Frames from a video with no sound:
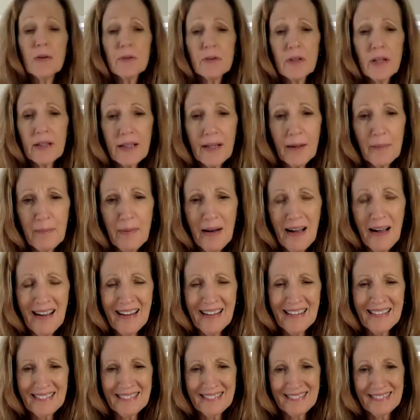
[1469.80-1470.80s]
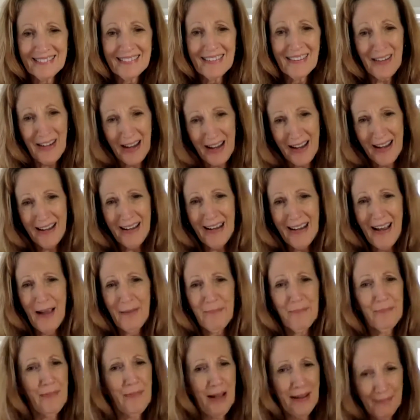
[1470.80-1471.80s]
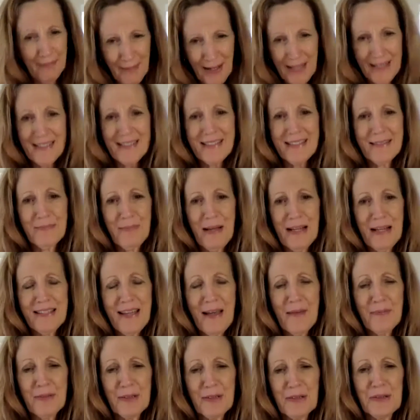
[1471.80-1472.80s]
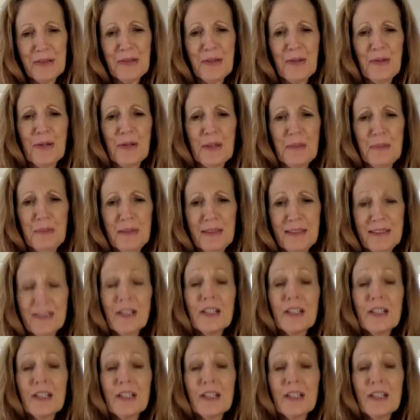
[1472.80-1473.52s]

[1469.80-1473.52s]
look at mine. Okay. Mine's absolutely horrible.